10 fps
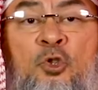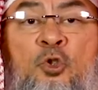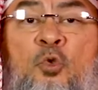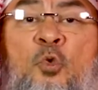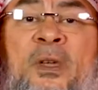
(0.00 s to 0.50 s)

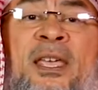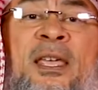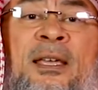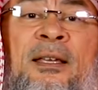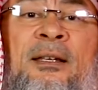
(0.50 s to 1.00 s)
Do
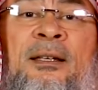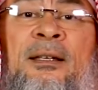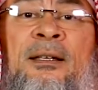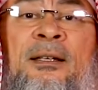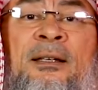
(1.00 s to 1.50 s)
we
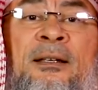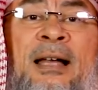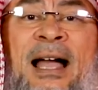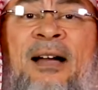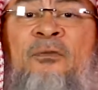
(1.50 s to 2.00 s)

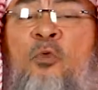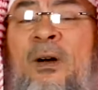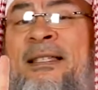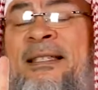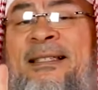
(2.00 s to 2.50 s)
have
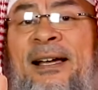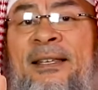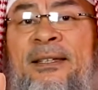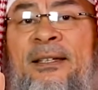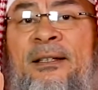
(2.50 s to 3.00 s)
one
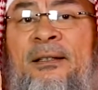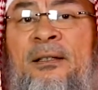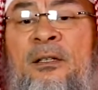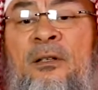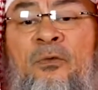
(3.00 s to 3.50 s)
sighting
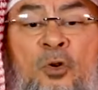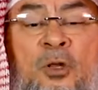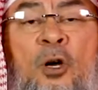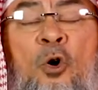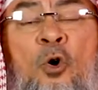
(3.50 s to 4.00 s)
for
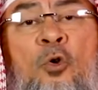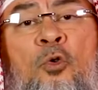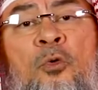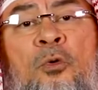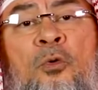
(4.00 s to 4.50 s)
the
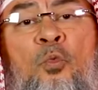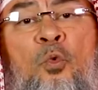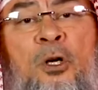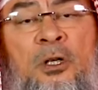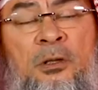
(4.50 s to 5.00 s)
whole
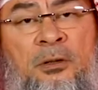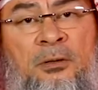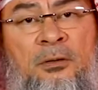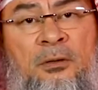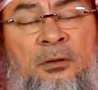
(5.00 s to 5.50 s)
world
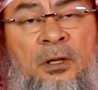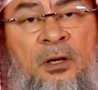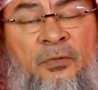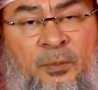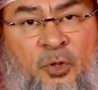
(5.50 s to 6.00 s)

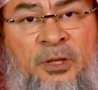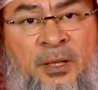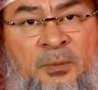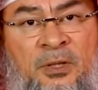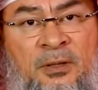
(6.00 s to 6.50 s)
of the
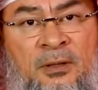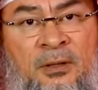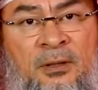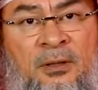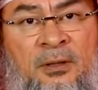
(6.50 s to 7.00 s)
Muslims?
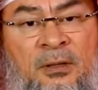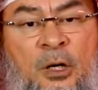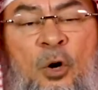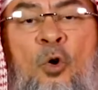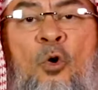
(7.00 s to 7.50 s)

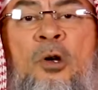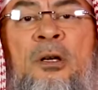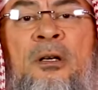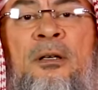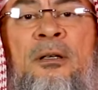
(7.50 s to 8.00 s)

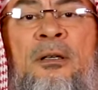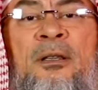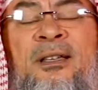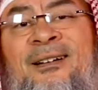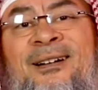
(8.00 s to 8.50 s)
Or
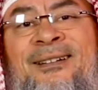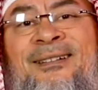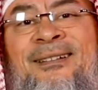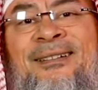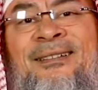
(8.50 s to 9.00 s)
there are
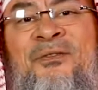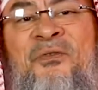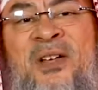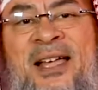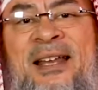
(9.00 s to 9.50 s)

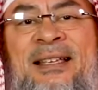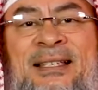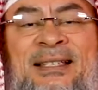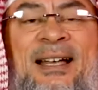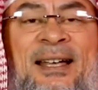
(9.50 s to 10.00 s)

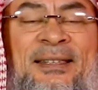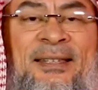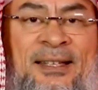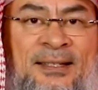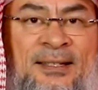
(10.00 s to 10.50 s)
various
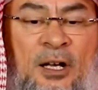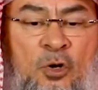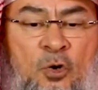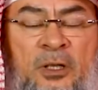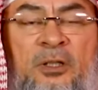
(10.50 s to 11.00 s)
sightings
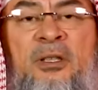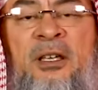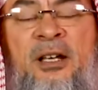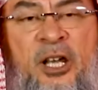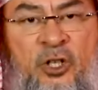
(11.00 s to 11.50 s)
according to
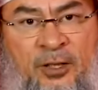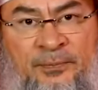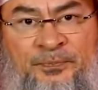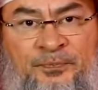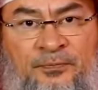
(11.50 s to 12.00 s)
the region.